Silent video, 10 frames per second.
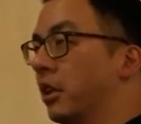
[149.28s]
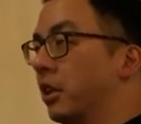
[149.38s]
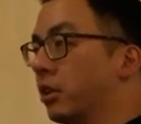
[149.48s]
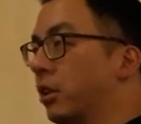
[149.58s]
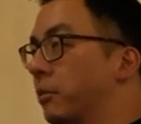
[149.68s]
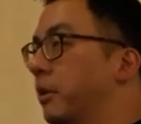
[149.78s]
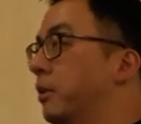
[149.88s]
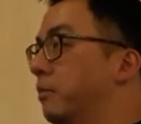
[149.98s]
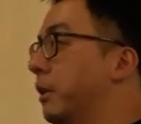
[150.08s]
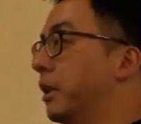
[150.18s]
uh, pop,
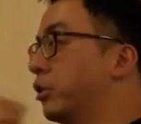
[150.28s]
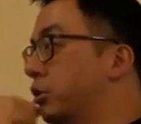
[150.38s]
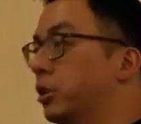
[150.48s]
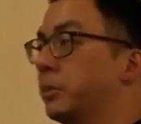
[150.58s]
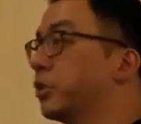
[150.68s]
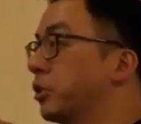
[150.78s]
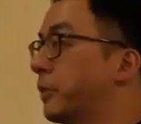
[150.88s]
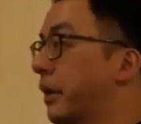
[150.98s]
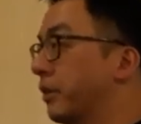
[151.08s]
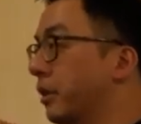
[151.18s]
but you should still be
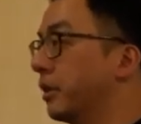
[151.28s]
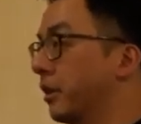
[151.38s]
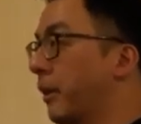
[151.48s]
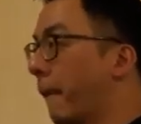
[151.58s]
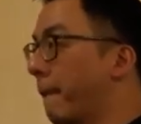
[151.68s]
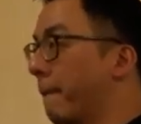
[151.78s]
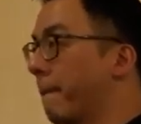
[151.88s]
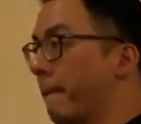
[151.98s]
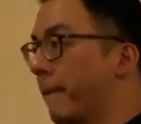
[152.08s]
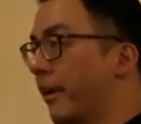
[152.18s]
transparent.
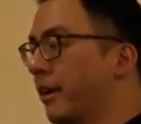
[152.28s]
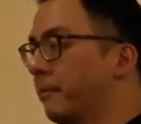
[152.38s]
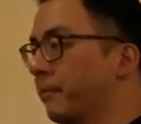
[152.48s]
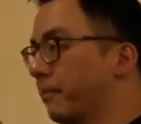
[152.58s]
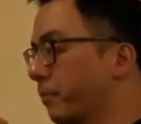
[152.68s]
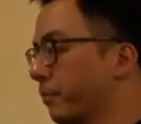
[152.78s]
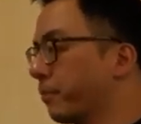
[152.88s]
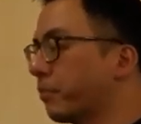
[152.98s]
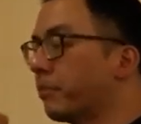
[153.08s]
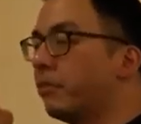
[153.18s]
Okay?
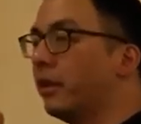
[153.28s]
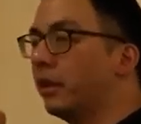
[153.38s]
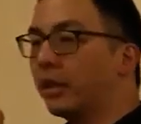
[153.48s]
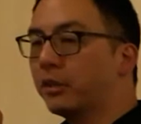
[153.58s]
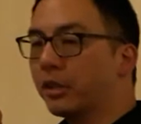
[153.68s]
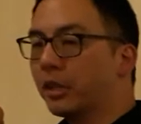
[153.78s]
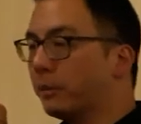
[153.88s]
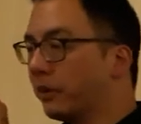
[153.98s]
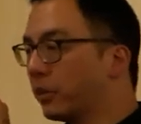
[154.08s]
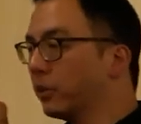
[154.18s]
And then you get the
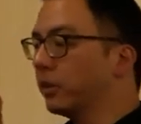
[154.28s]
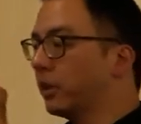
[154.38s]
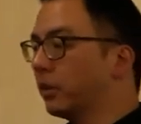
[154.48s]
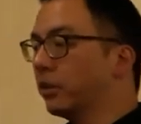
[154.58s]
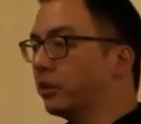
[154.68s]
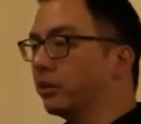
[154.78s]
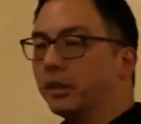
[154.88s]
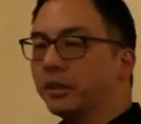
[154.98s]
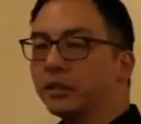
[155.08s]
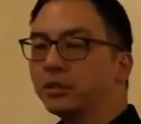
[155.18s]
buff coat.
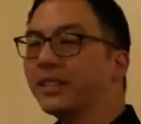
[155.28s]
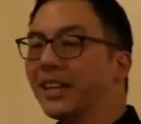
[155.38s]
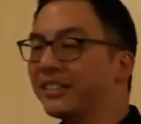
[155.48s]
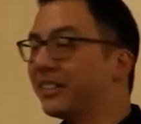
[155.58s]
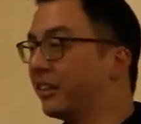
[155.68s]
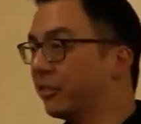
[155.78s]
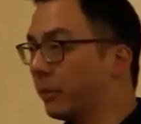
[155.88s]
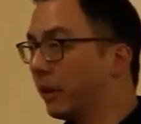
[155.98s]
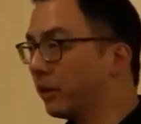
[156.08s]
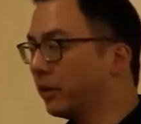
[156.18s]
So that, that is
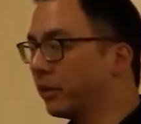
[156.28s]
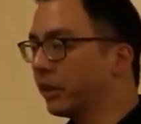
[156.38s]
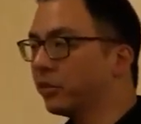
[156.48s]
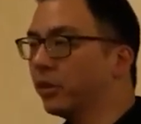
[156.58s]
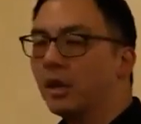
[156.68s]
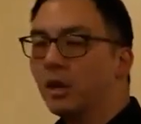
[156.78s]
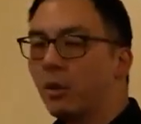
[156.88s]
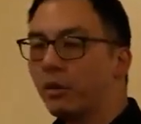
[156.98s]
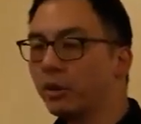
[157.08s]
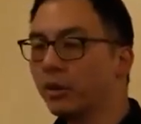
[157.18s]
blood. Okay, so
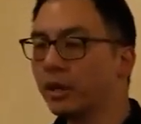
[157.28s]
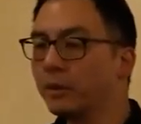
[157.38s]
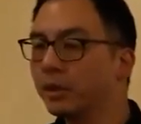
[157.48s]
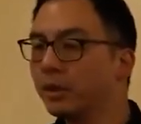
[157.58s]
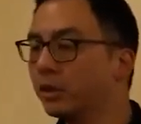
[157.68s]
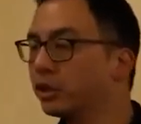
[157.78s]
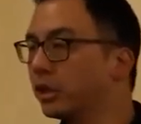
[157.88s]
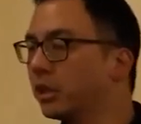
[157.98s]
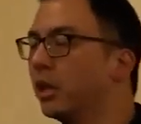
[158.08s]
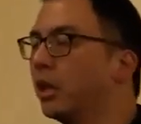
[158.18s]
when we look at hematology,
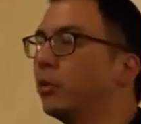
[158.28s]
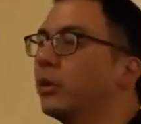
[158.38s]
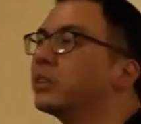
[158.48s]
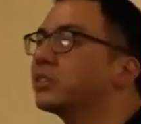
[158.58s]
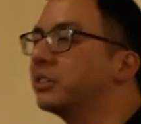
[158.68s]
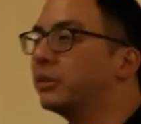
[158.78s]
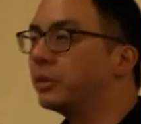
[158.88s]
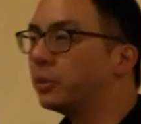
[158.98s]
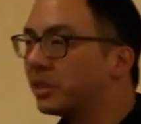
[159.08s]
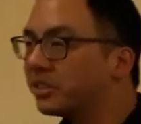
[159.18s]
we are,
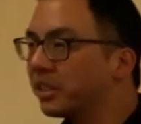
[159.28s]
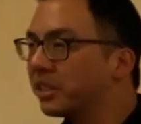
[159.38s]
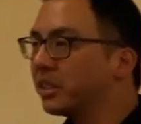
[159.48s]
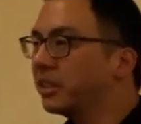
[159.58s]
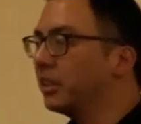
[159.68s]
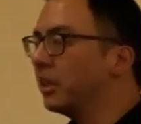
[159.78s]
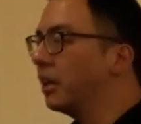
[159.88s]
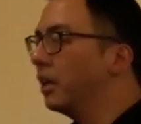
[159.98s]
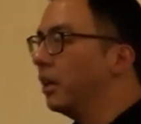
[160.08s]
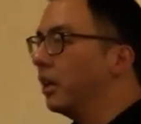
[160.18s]
we're studying the,
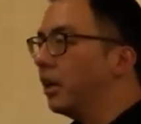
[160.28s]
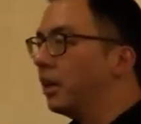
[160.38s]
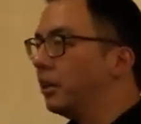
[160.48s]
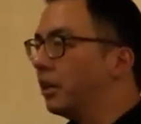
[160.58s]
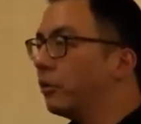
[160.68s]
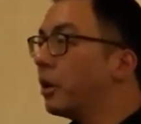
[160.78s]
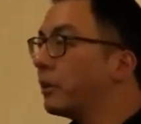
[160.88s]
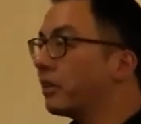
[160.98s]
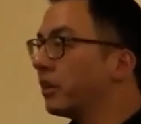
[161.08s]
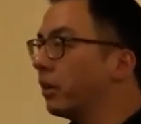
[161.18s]
the red
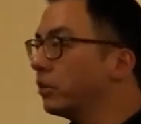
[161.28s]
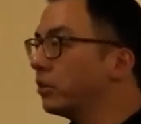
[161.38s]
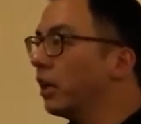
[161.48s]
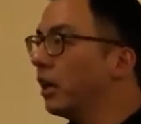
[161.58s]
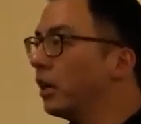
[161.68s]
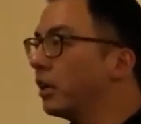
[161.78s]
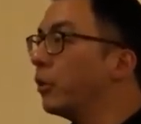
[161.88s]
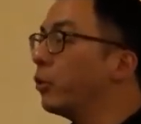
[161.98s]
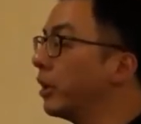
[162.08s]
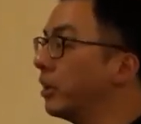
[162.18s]
blood cells
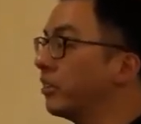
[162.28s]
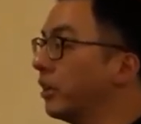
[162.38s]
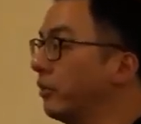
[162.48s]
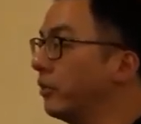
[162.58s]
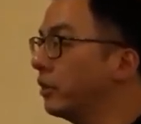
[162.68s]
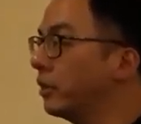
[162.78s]
whether it's enough.